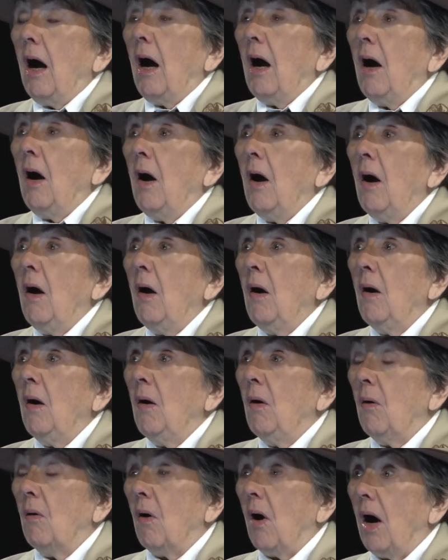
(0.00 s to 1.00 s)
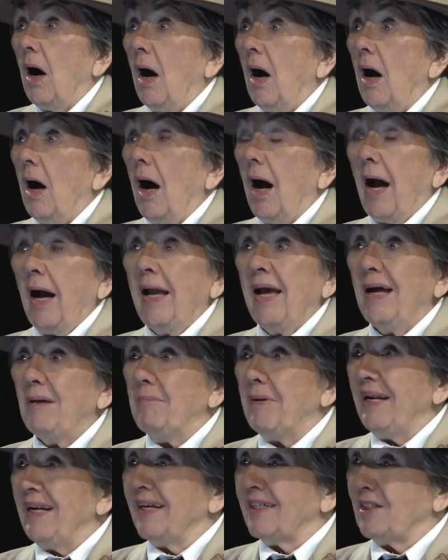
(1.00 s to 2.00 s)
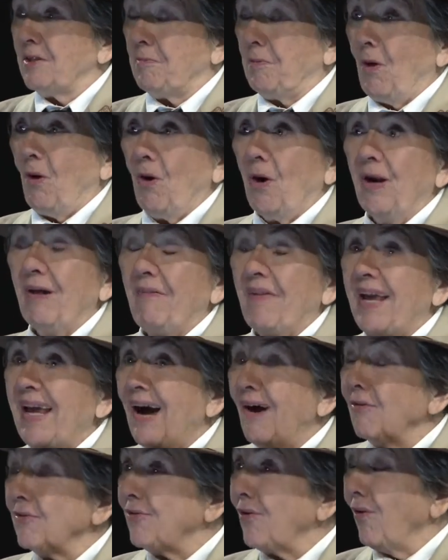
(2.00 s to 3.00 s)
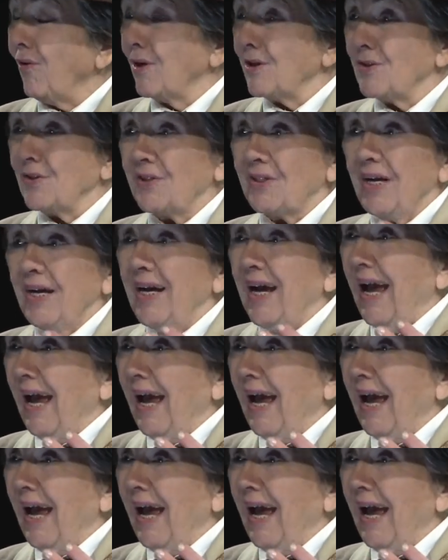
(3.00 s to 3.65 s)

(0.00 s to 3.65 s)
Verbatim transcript: Oh, I had been exploring the outdoors